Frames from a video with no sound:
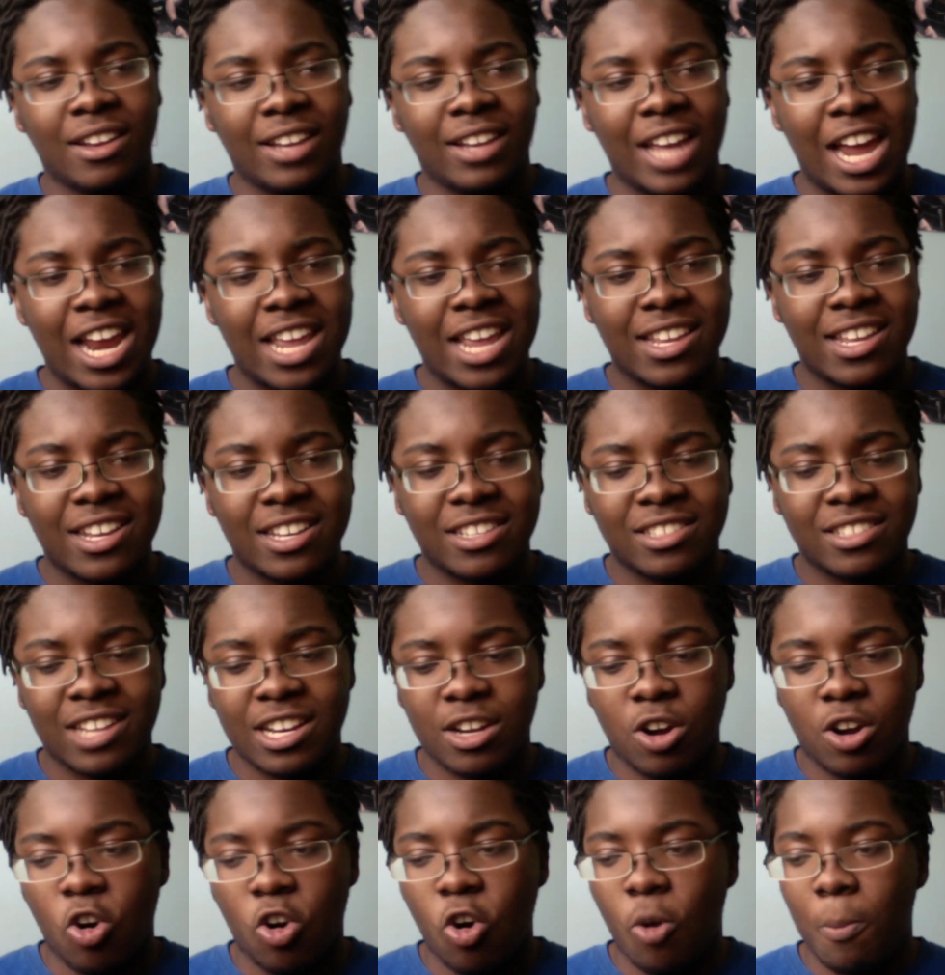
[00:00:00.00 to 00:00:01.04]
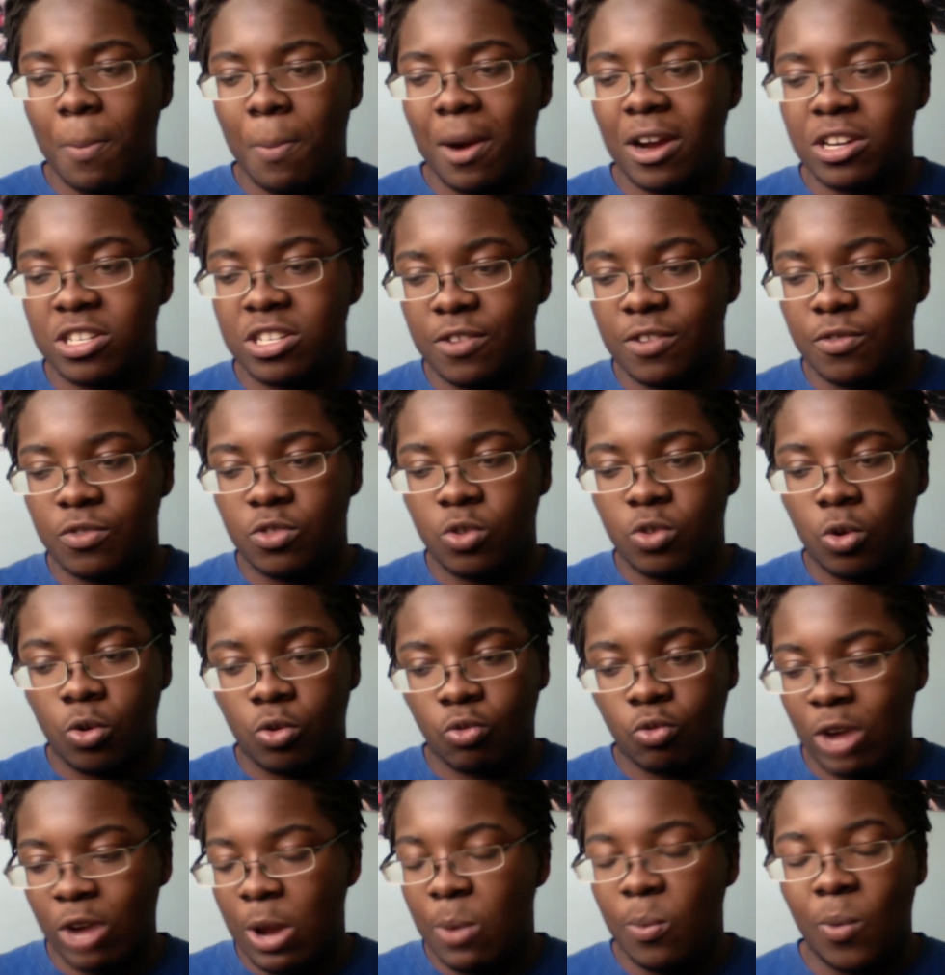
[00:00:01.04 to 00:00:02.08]
Aladdin gets like a whole bunch of the
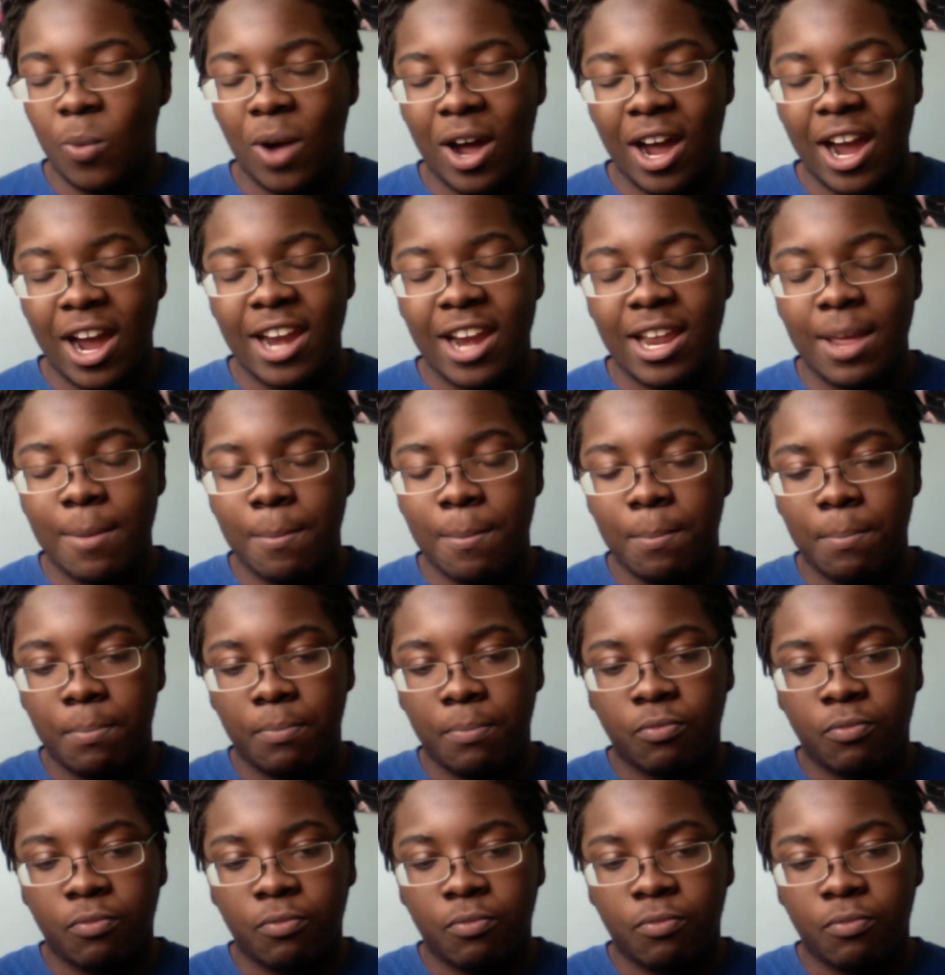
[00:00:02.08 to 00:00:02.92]
grape wine and